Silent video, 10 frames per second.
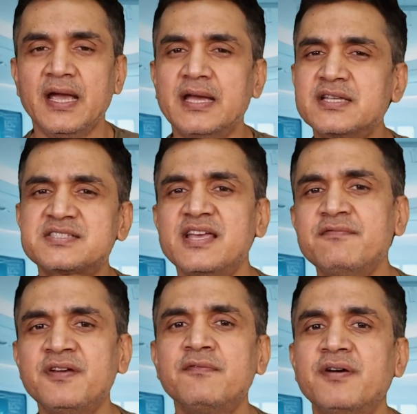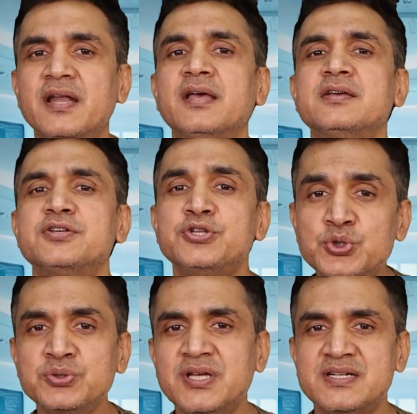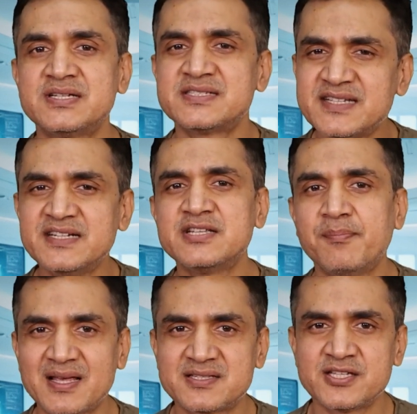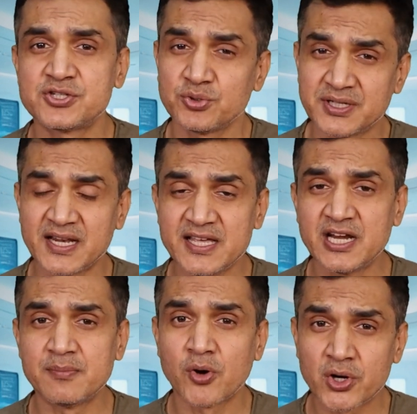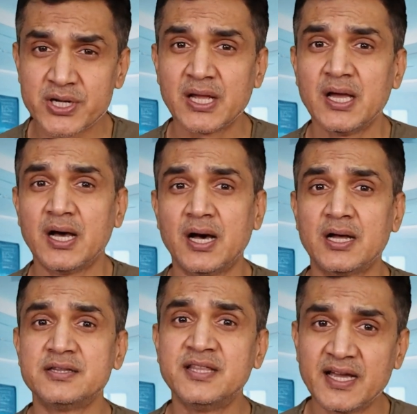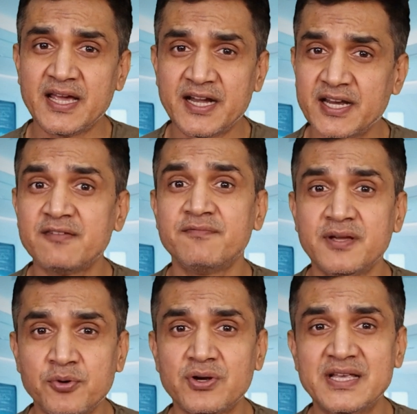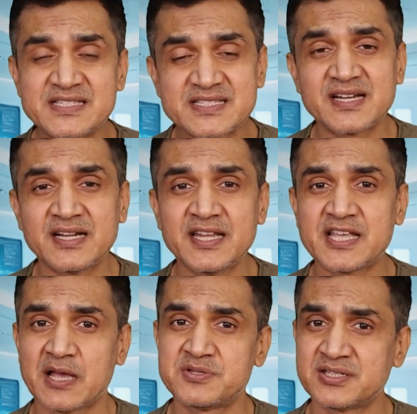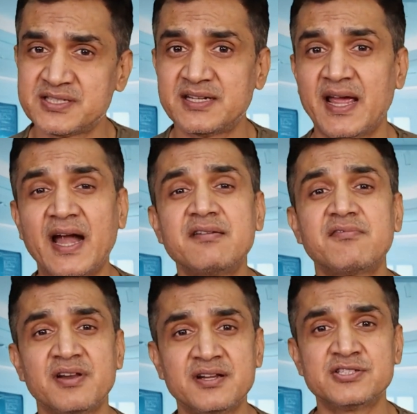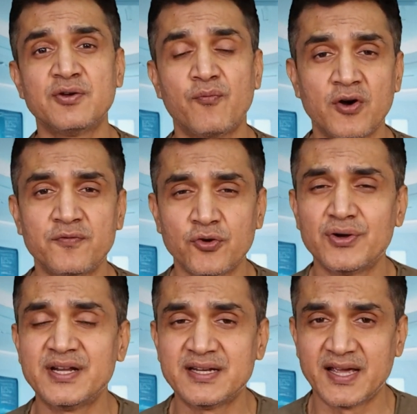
In the same way, when a user sends a message to the Telegram bot, the N10 webhook instantly captures it and triggers the workflow in